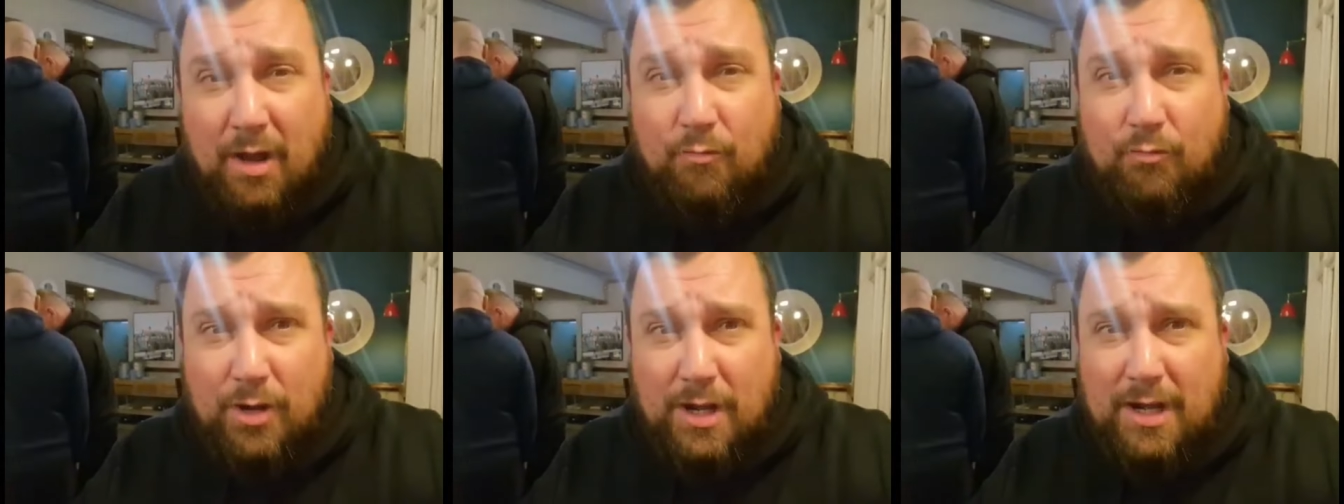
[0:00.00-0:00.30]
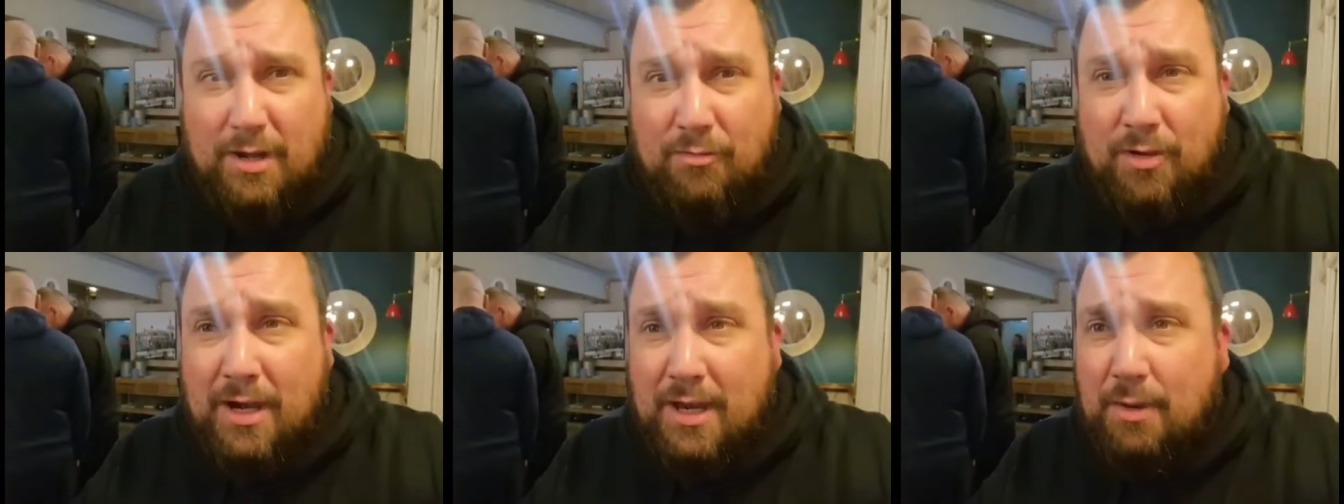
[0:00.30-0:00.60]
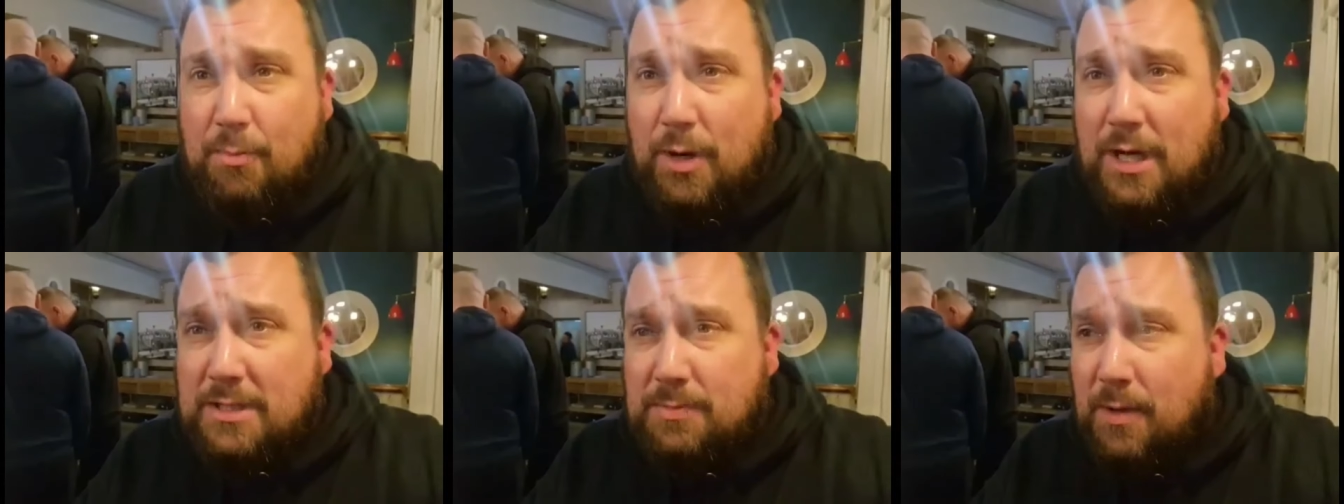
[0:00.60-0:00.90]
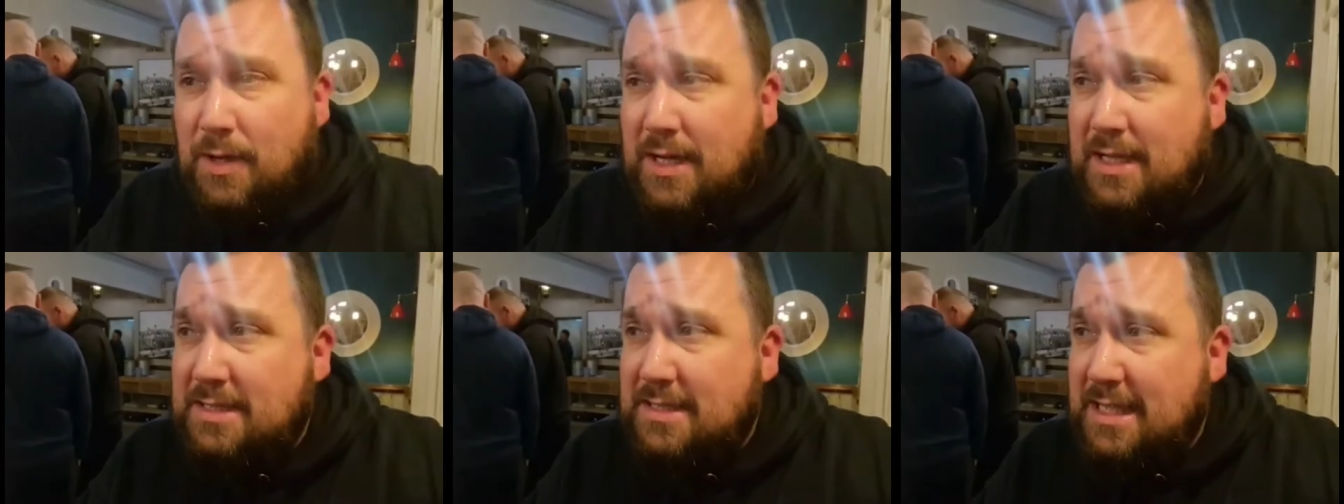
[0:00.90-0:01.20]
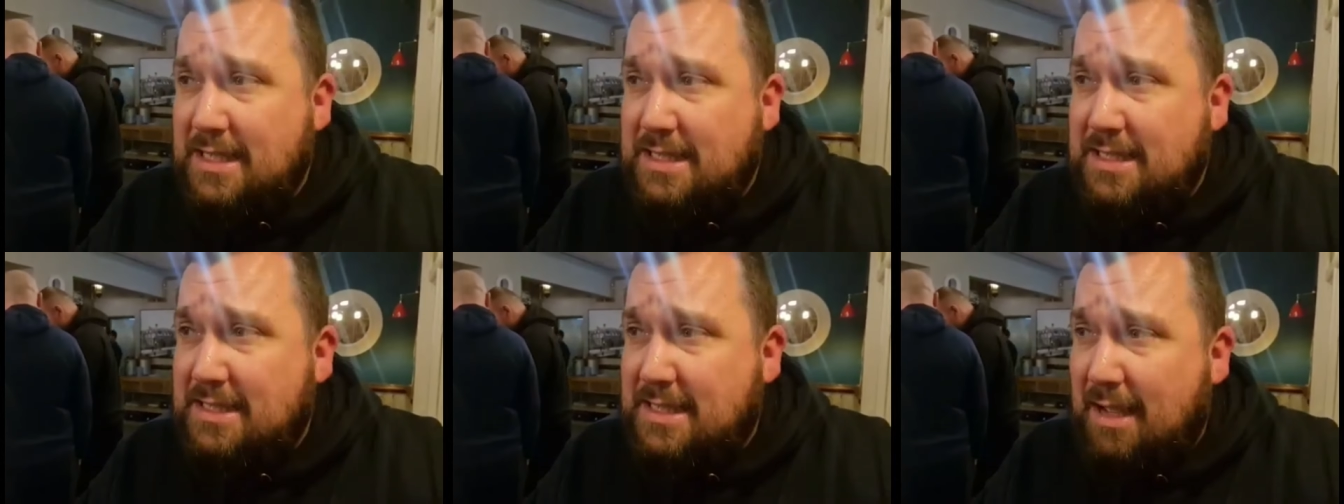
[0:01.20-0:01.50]
I'm really, really impressed by this.
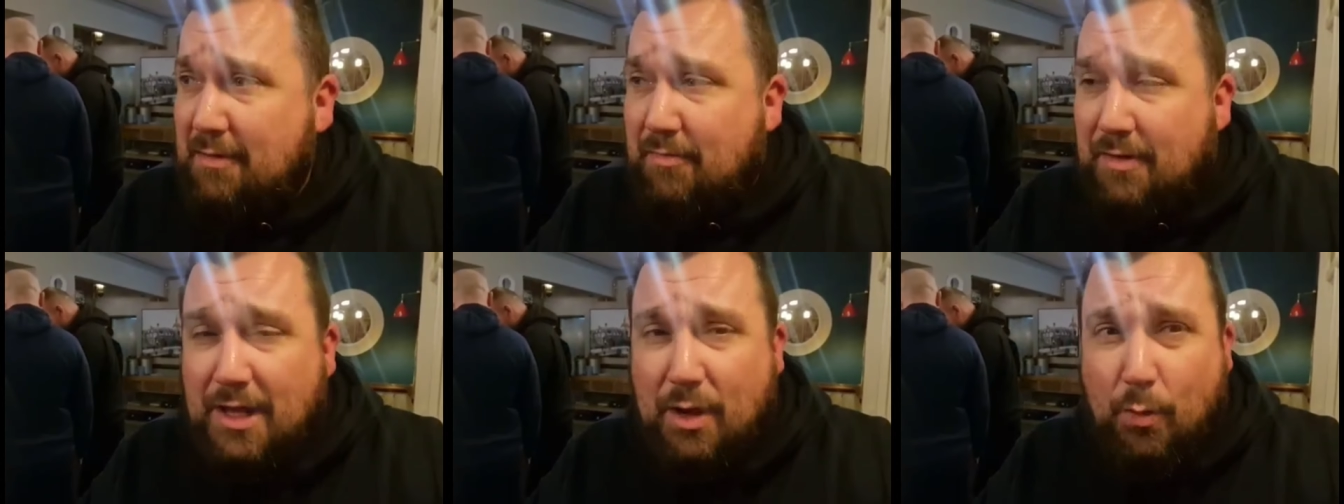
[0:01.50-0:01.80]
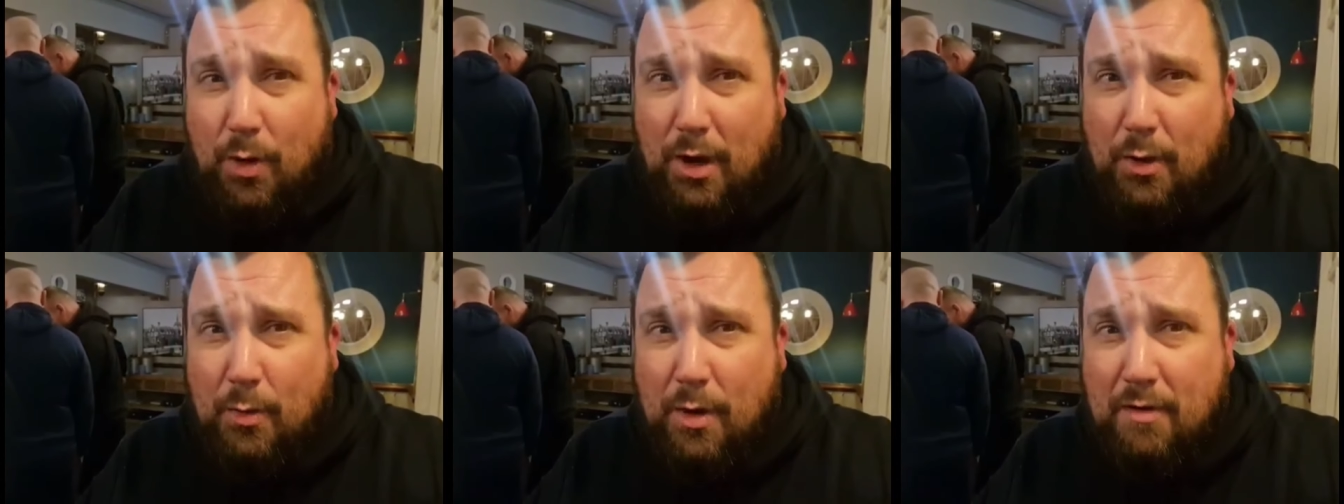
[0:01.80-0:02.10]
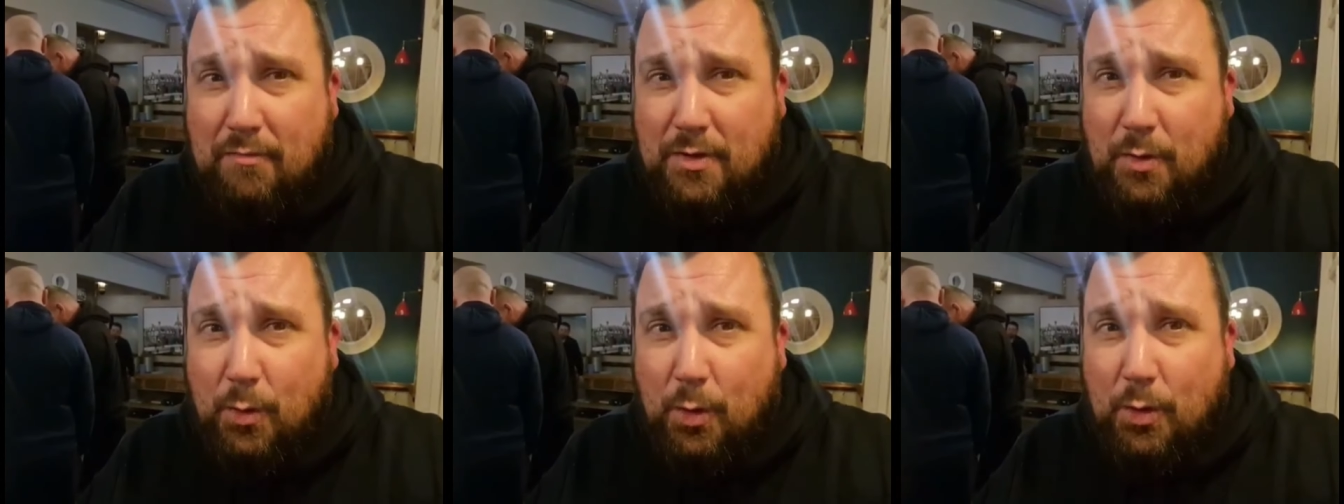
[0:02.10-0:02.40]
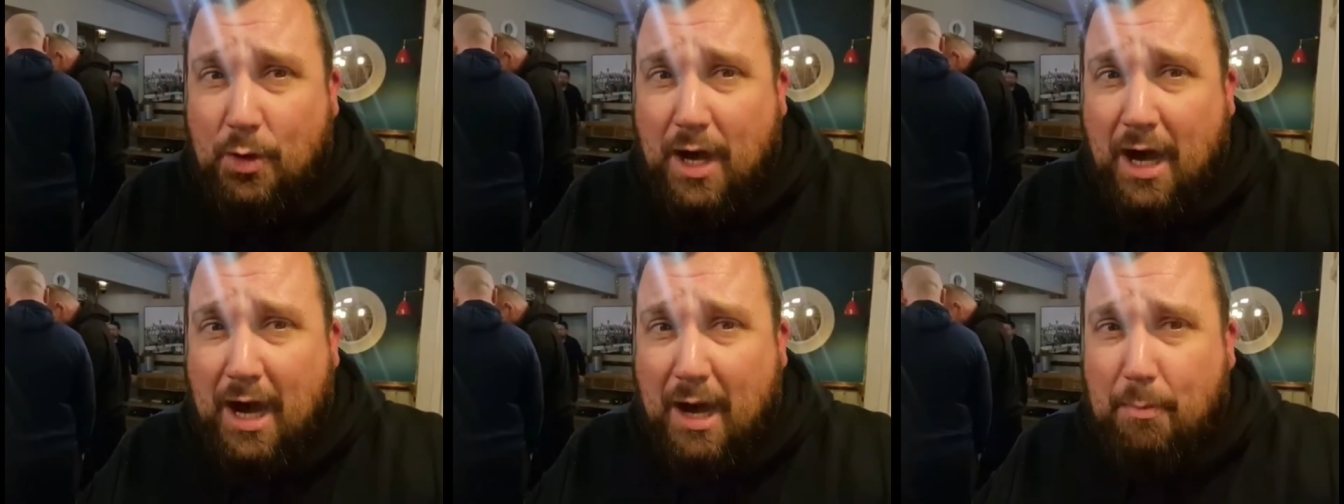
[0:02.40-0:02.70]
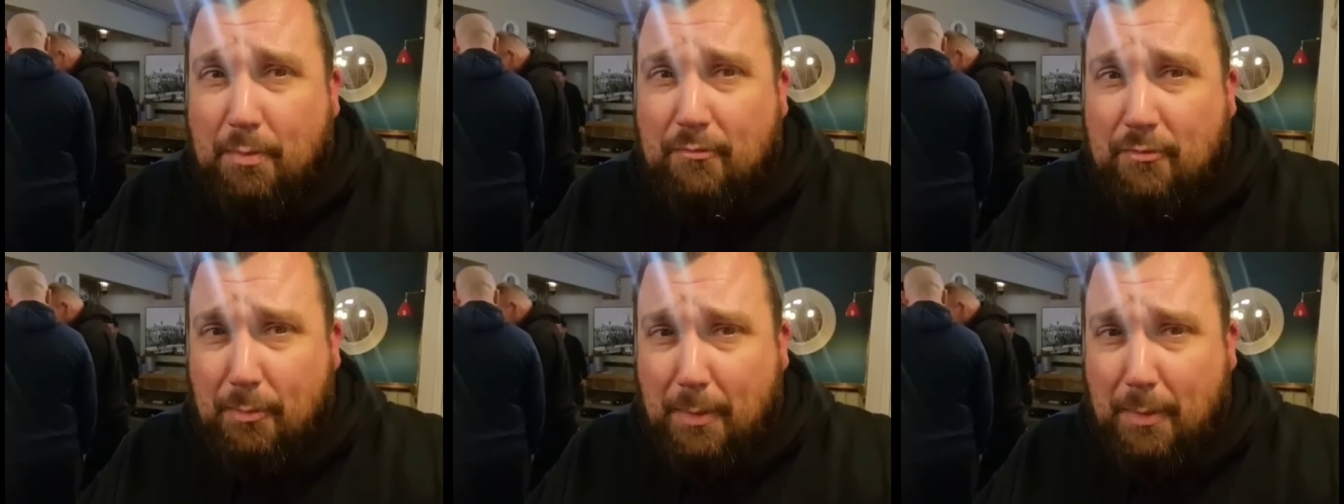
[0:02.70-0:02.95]
This is definitely well worth the walk up